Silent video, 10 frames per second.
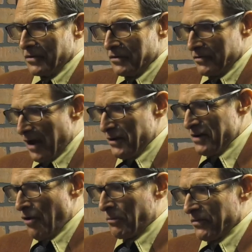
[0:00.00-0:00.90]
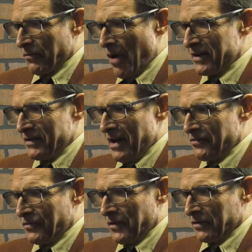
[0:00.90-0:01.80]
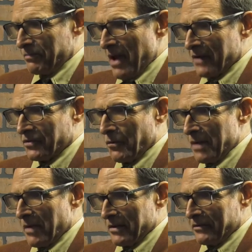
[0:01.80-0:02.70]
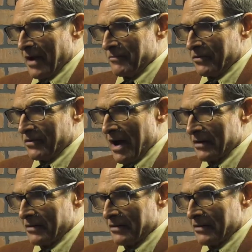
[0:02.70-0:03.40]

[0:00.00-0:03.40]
Now, you didn't open. Rodney Dangerfield had passed away by the time you started.